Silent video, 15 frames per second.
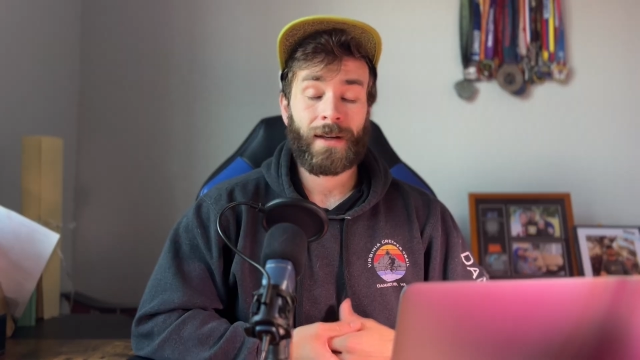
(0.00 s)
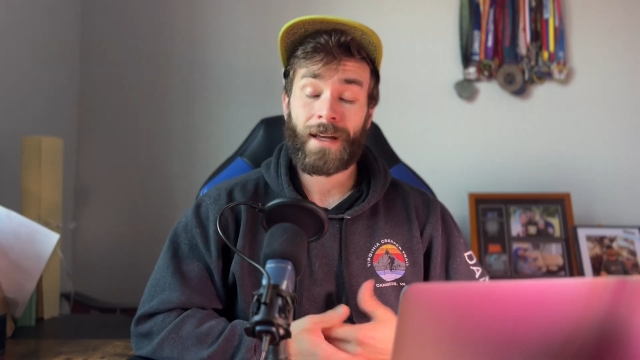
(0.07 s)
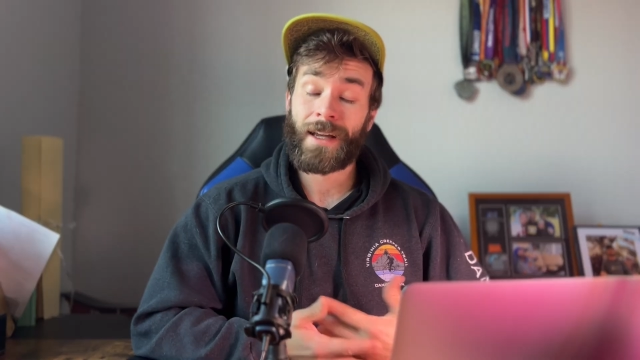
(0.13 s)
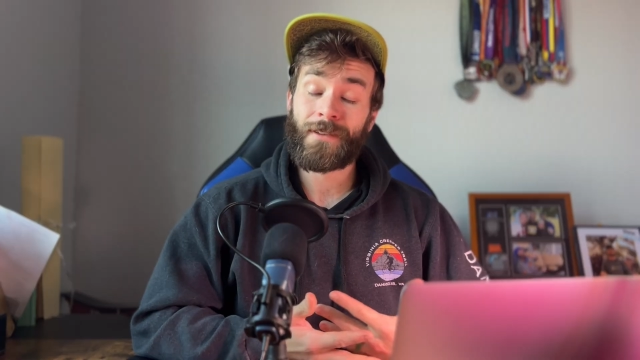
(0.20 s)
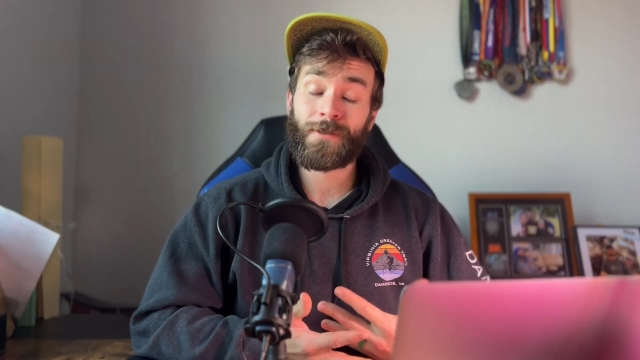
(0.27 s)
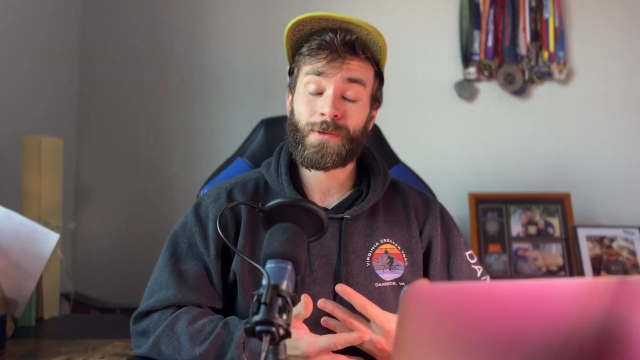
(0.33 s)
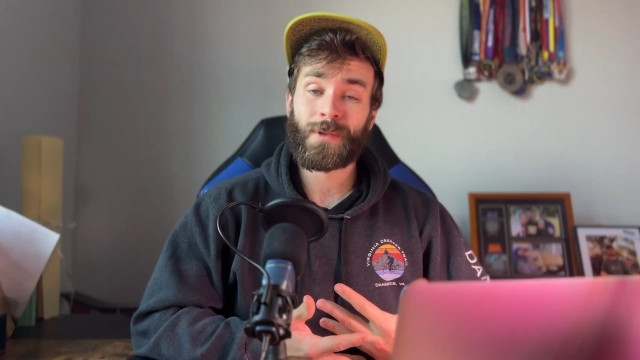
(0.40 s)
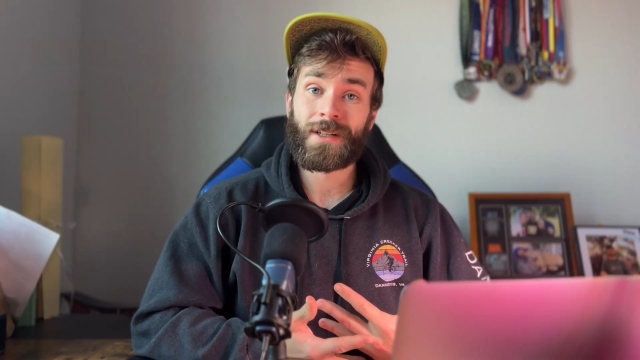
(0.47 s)
Hey
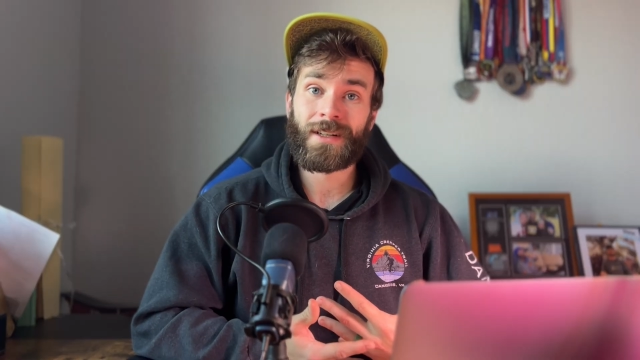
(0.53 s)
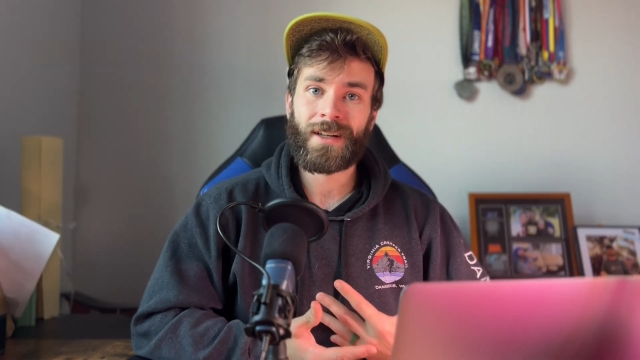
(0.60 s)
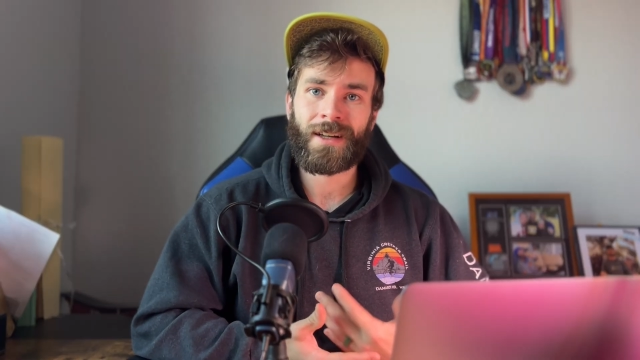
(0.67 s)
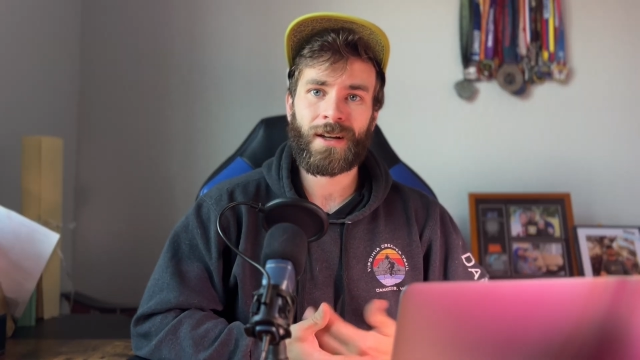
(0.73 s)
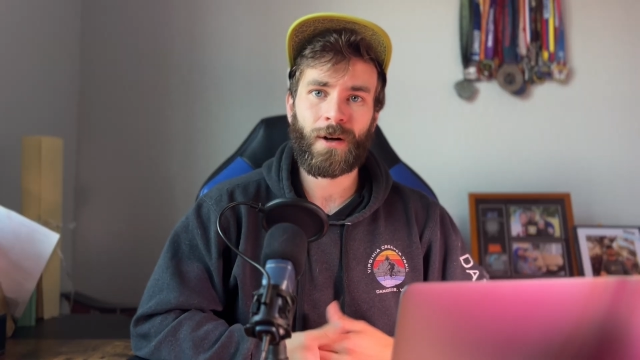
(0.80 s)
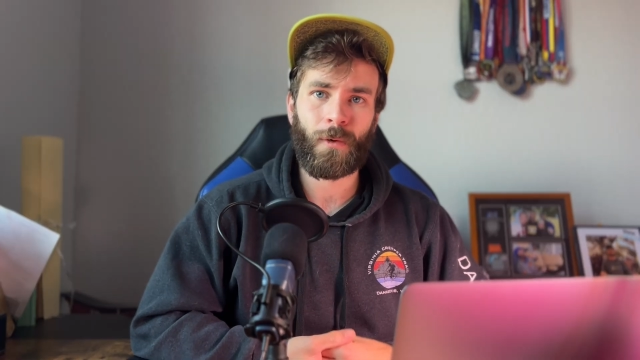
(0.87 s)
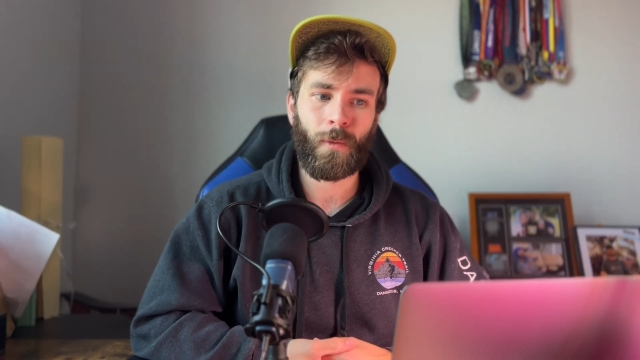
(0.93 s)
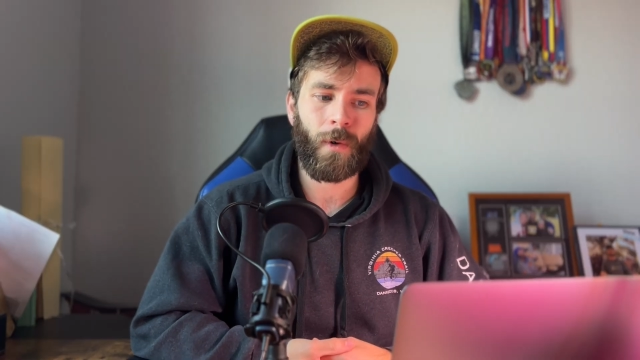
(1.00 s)
everyone,
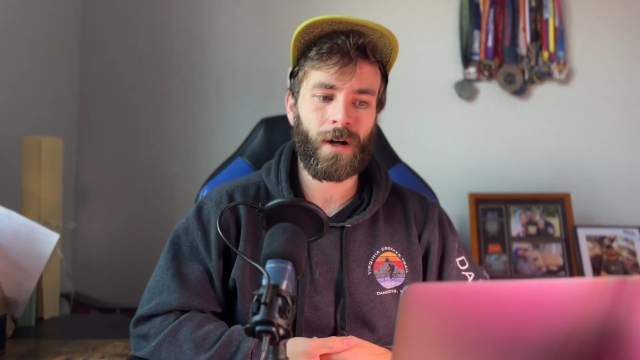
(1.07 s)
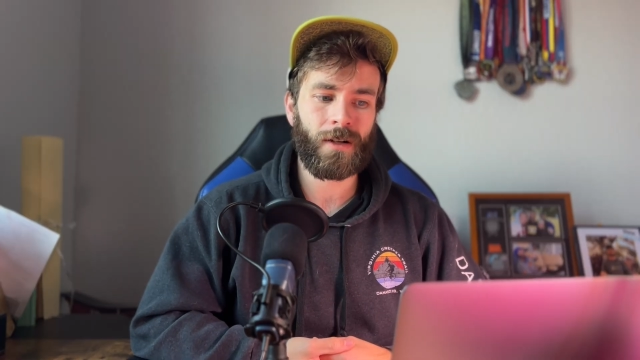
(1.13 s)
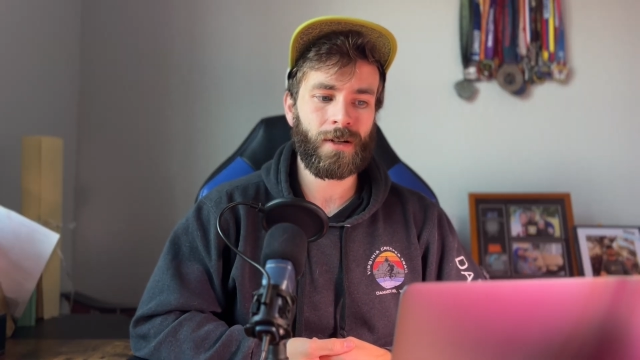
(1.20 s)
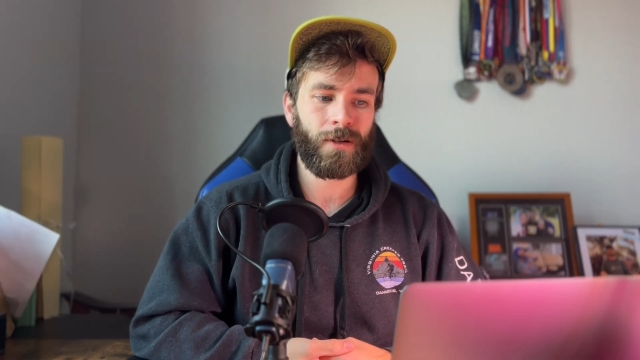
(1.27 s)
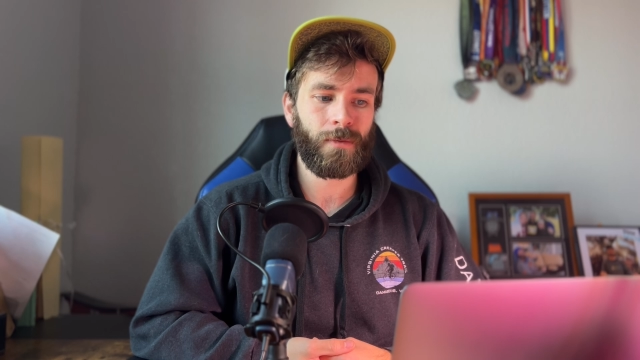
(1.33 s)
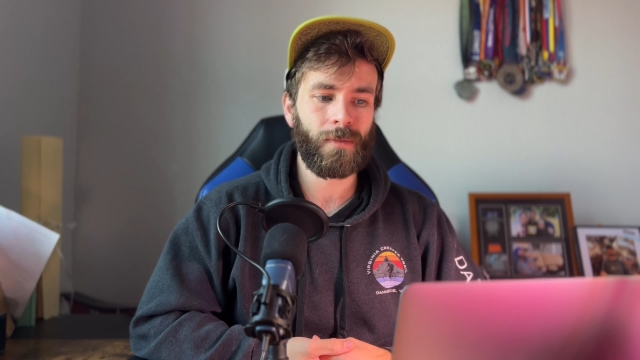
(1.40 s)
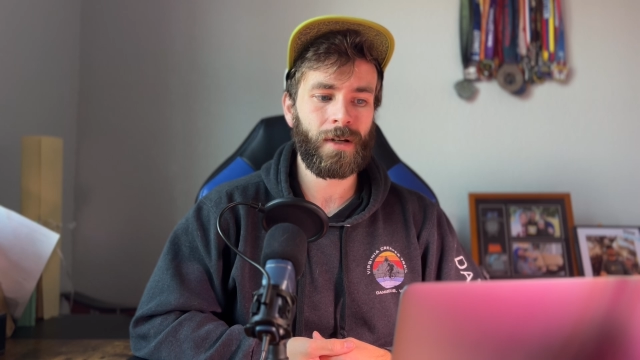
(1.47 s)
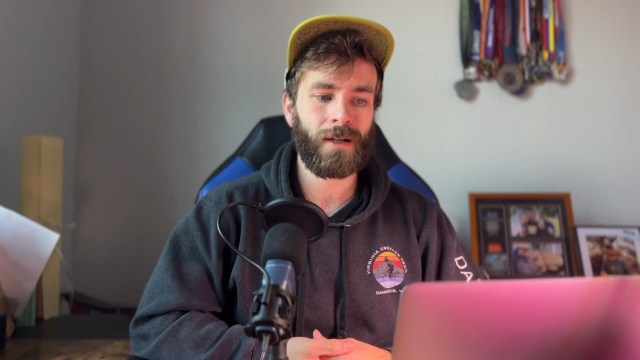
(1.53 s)

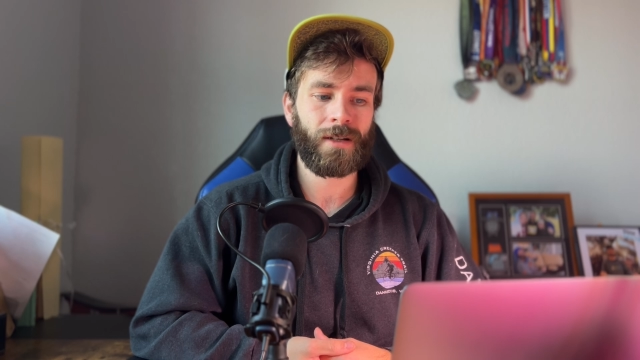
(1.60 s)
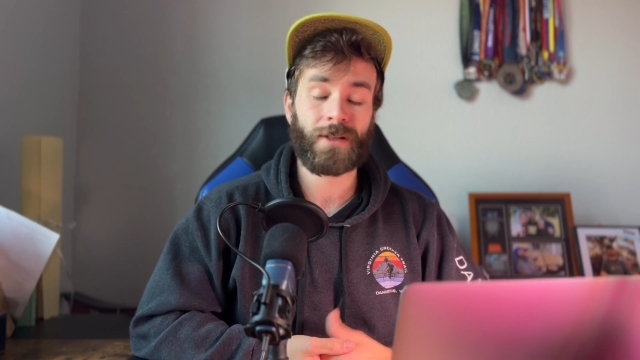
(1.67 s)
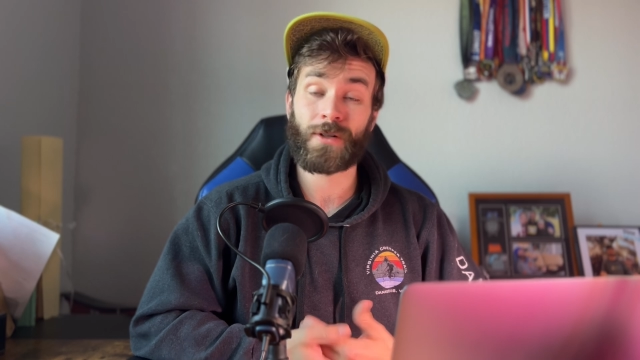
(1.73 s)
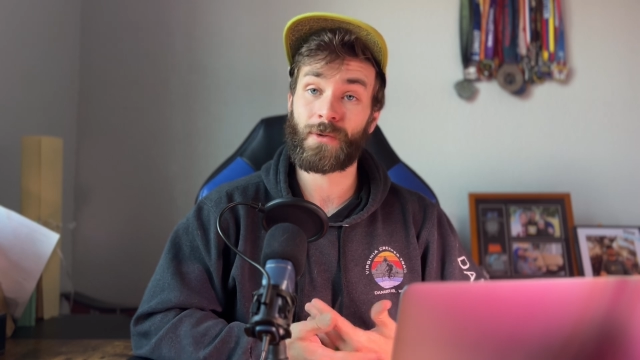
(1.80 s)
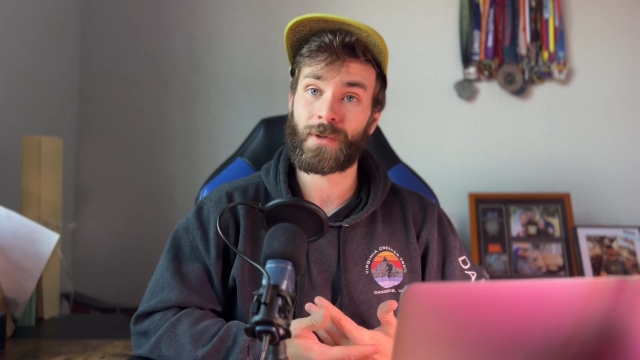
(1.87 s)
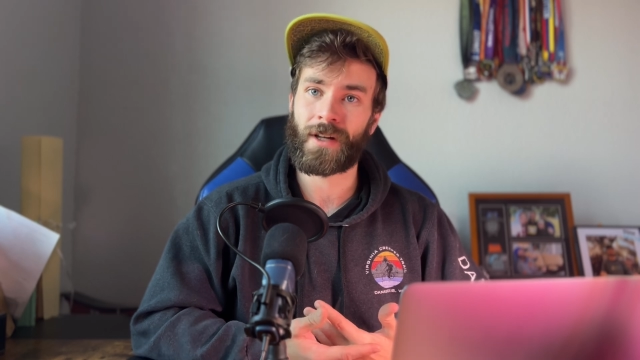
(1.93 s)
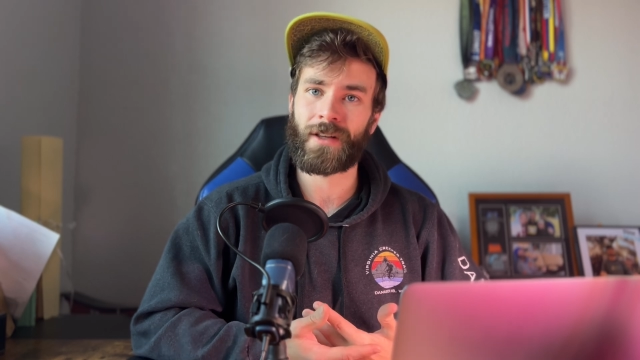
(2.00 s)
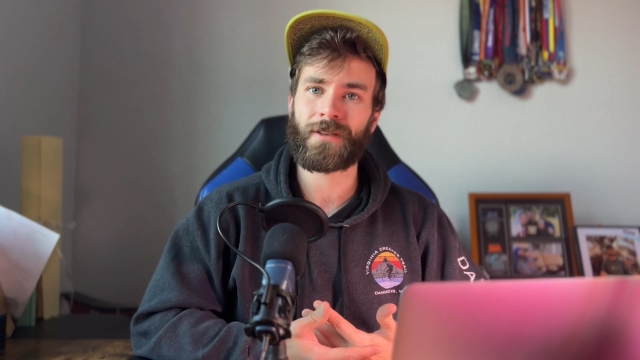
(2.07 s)
welcome to
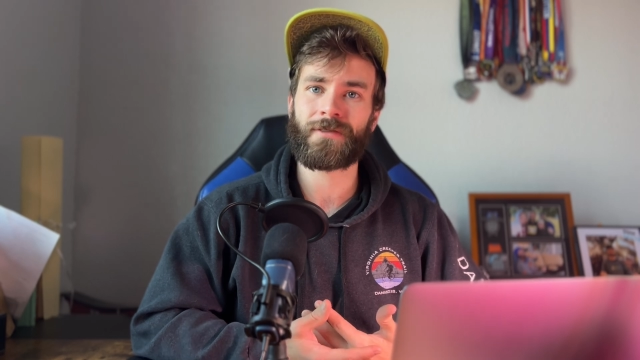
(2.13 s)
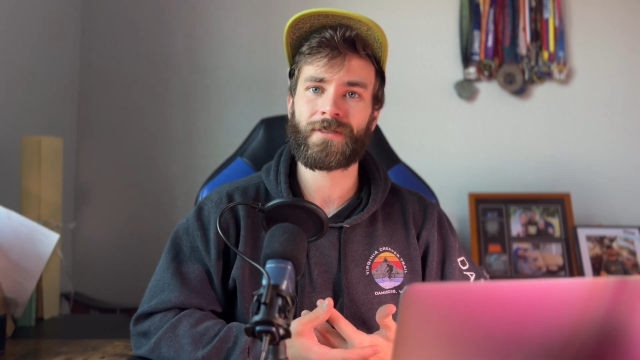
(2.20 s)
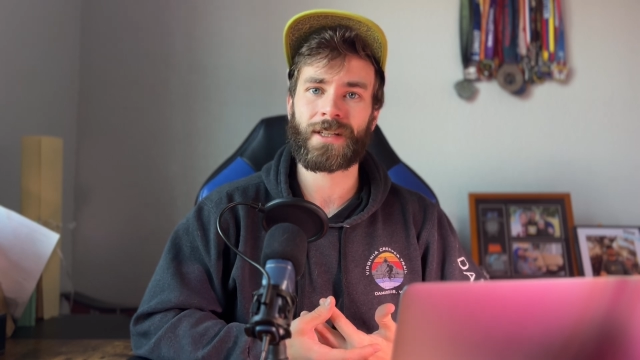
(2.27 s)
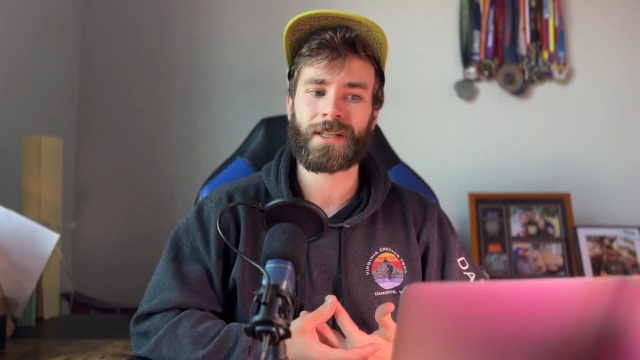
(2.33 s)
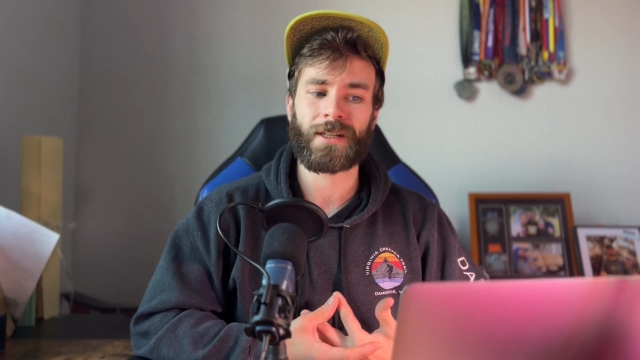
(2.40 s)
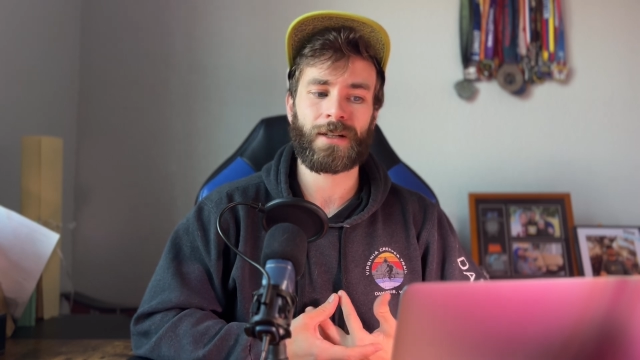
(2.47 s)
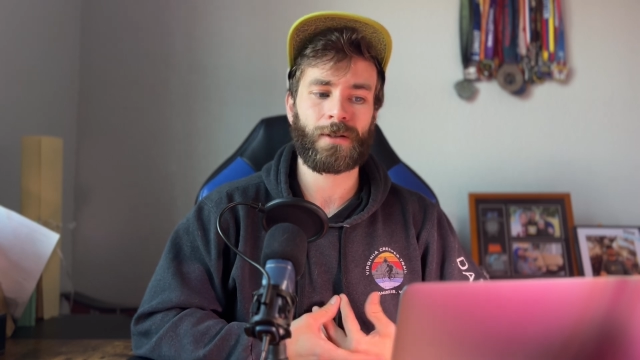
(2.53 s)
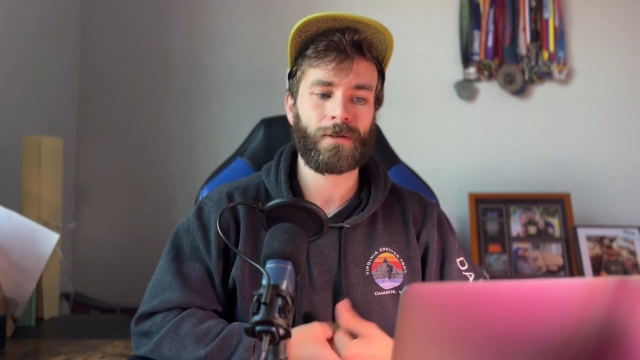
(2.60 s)
another video.